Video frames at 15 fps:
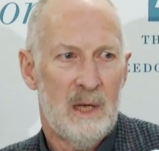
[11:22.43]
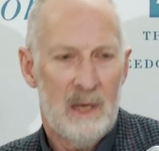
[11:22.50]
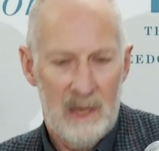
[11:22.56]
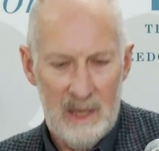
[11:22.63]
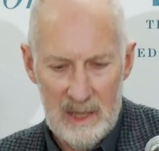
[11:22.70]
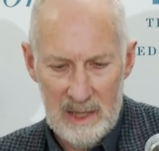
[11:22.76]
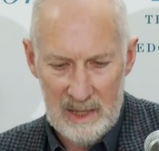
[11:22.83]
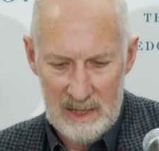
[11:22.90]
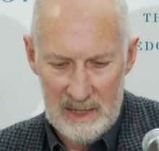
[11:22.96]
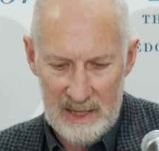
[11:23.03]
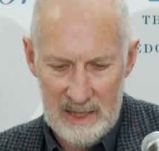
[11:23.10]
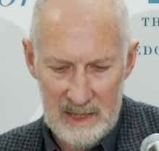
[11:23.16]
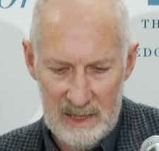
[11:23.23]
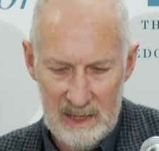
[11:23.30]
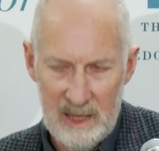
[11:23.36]
Uh,
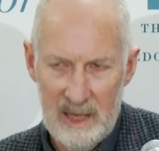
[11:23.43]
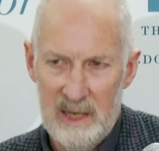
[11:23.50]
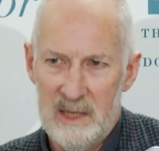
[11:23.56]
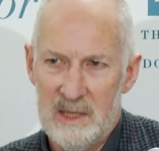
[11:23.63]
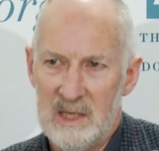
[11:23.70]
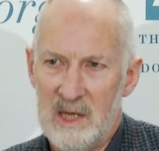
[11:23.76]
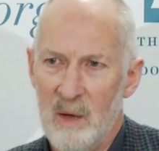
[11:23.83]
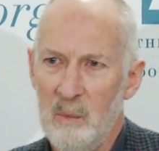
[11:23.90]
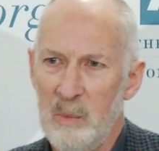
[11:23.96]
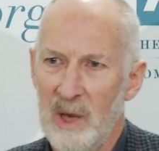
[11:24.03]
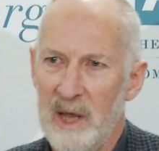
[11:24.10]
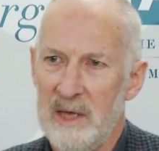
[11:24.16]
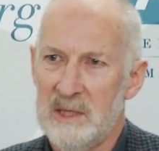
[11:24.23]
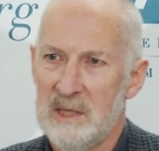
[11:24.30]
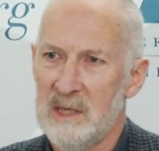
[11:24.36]
and, and in some
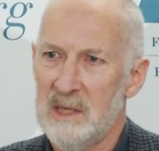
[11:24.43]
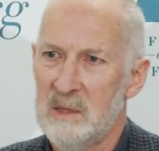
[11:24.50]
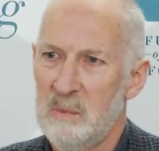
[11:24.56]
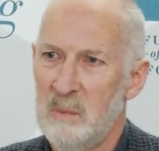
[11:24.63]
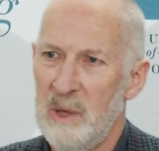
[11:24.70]
places,